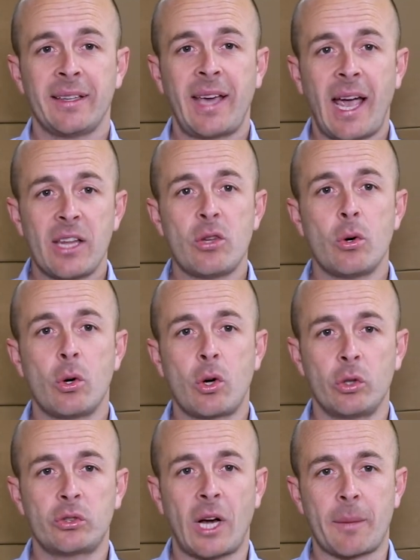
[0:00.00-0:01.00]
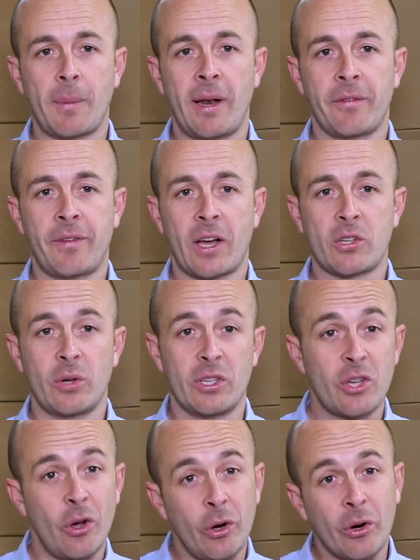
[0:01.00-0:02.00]
can your contract manufacturer
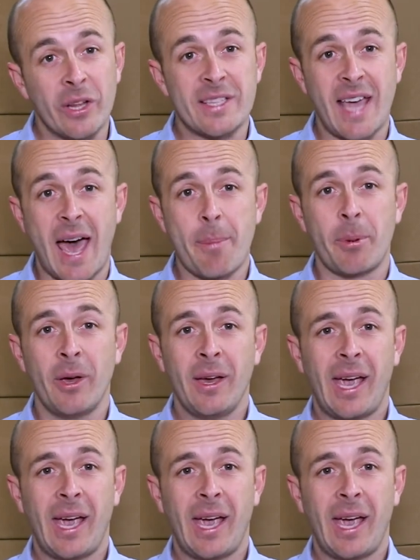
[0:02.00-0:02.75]
turn on a tap